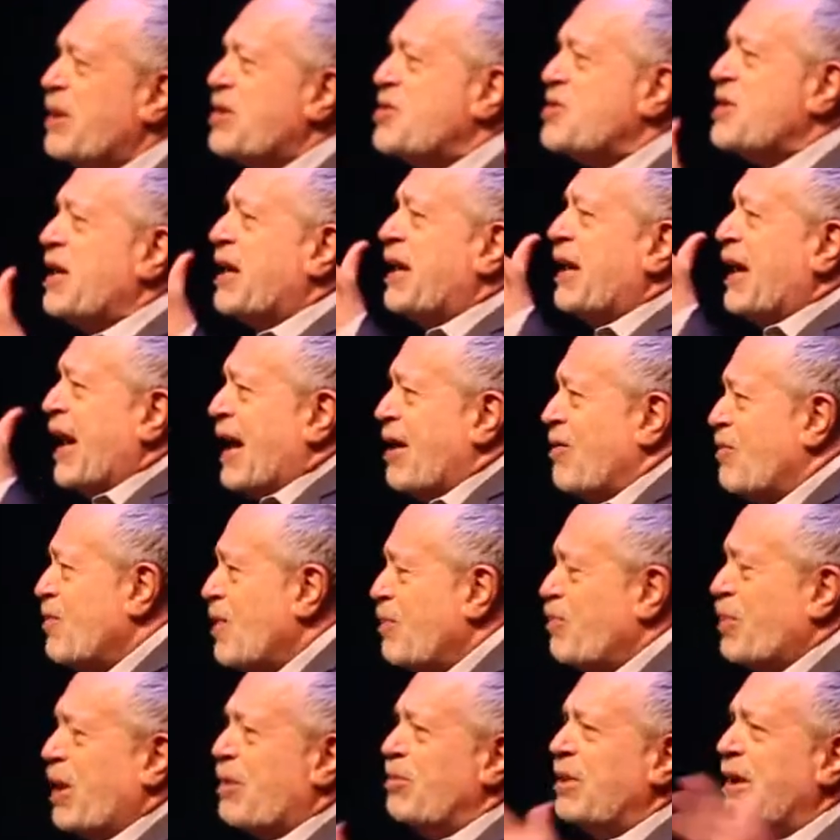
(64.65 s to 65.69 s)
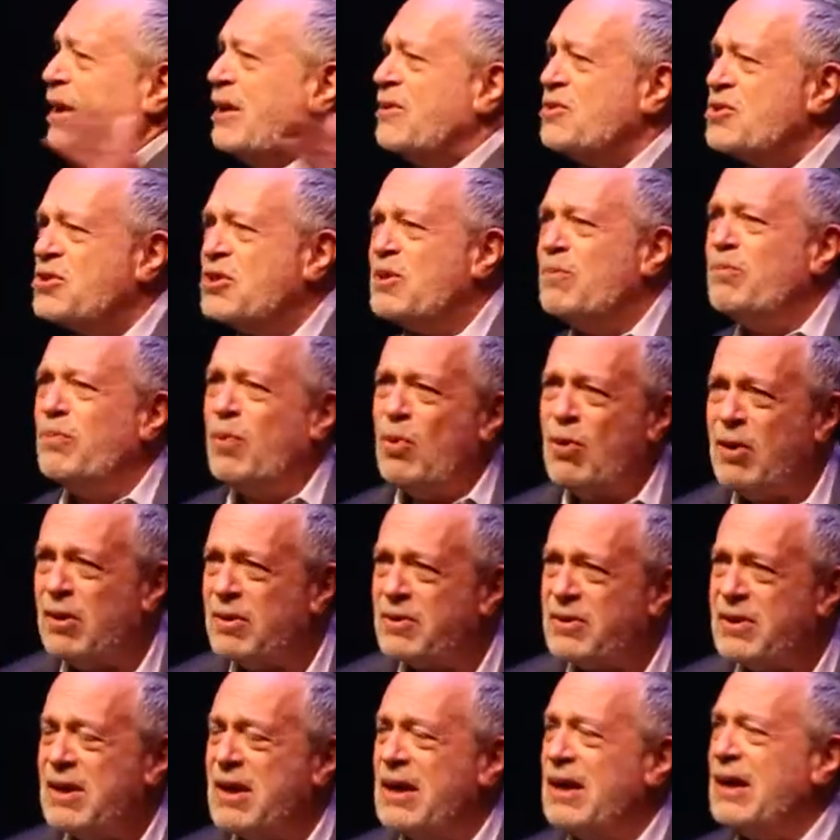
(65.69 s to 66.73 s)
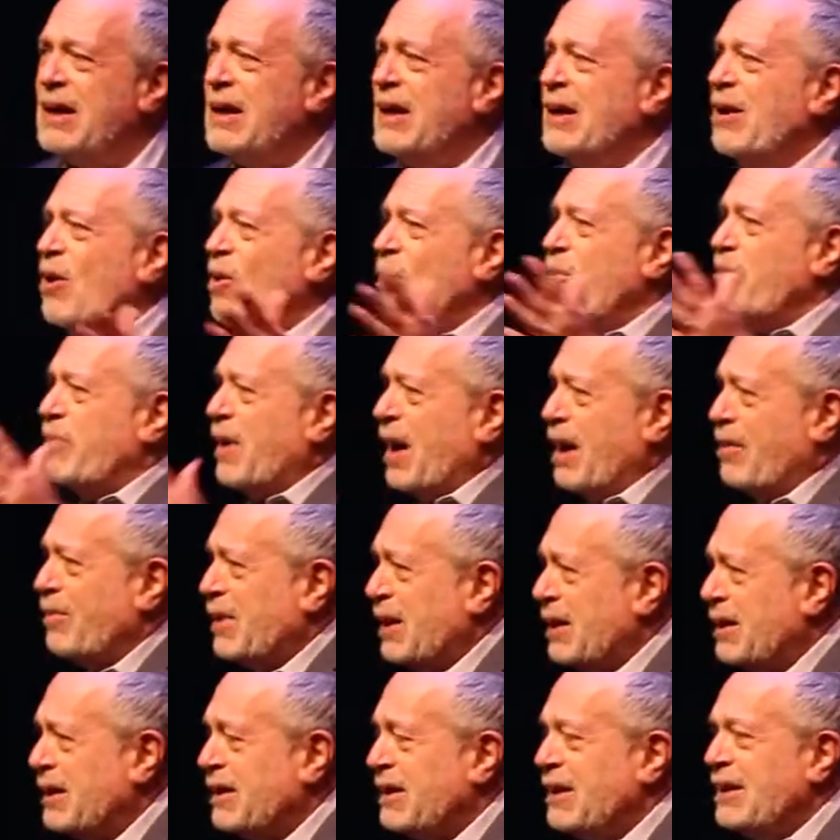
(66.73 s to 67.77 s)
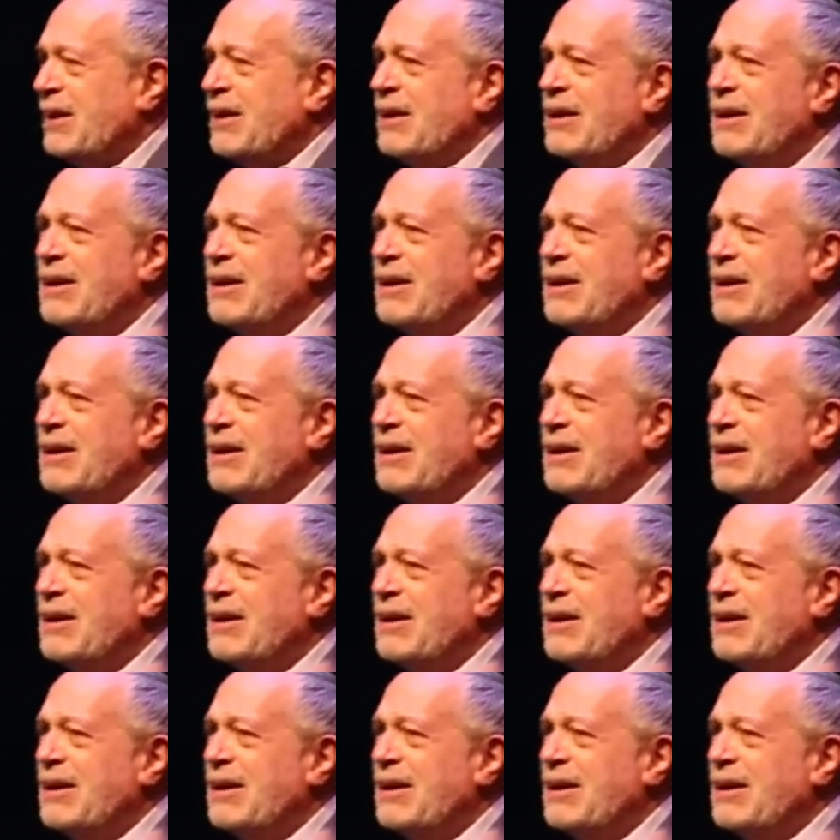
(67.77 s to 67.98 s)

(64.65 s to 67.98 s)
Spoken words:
but to get Republican support, Obama